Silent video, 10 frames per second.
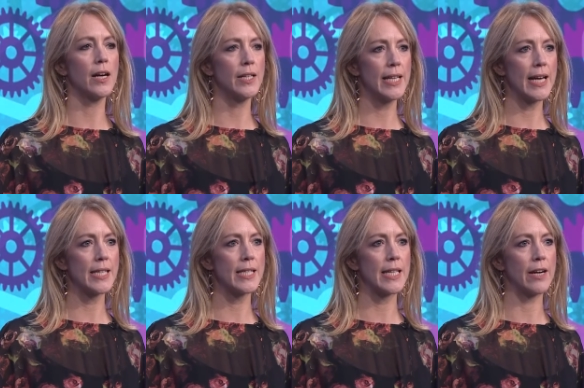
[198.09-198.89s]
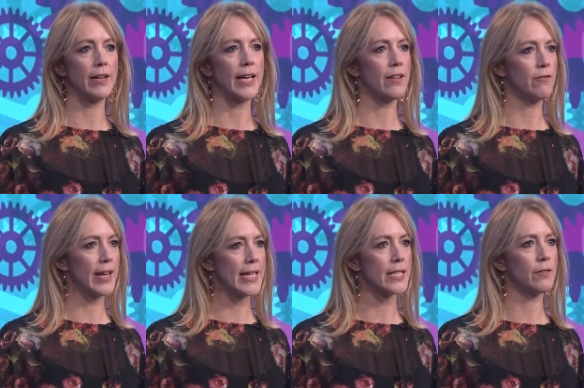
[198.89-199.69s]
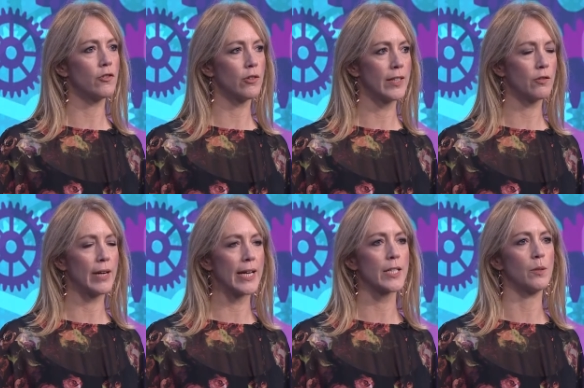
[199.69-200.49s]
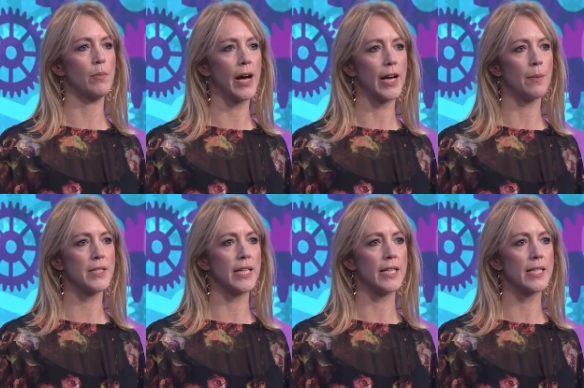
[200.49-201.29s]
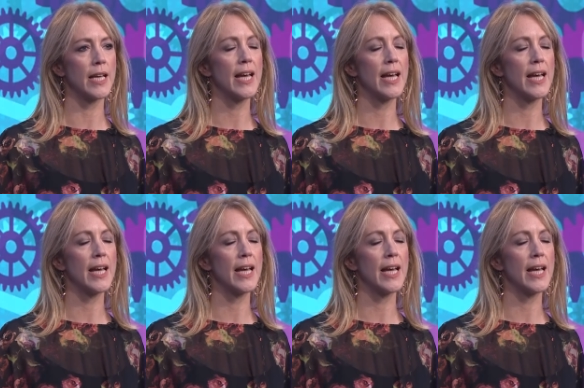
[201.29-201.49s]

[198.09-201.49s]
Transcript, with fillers: unnecessary invasive transrectal biopsies,